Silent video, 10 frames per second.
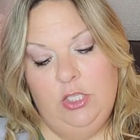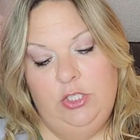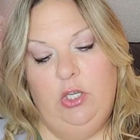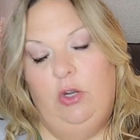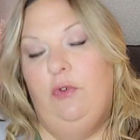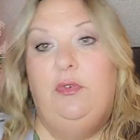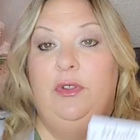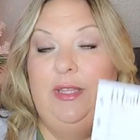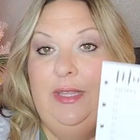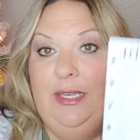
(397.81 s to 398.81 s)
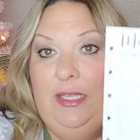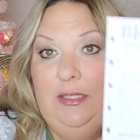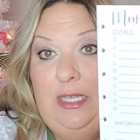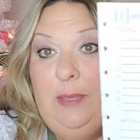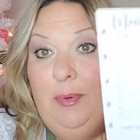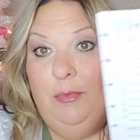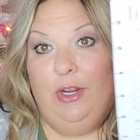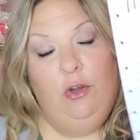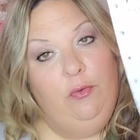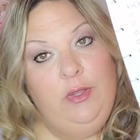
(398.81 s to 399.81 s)
So hopefully they keep them
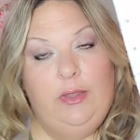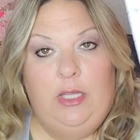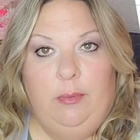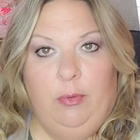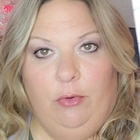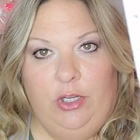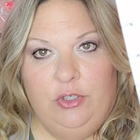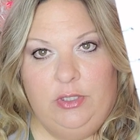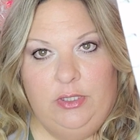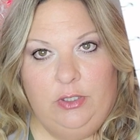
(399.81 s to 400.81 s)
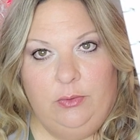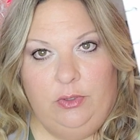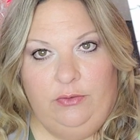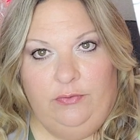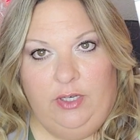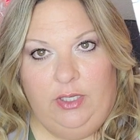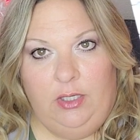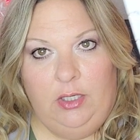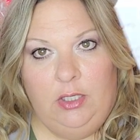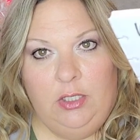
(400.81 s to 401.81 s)
around. Hopefully they keep them around just because they're really
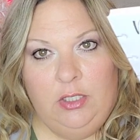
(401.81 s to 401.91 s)
fun.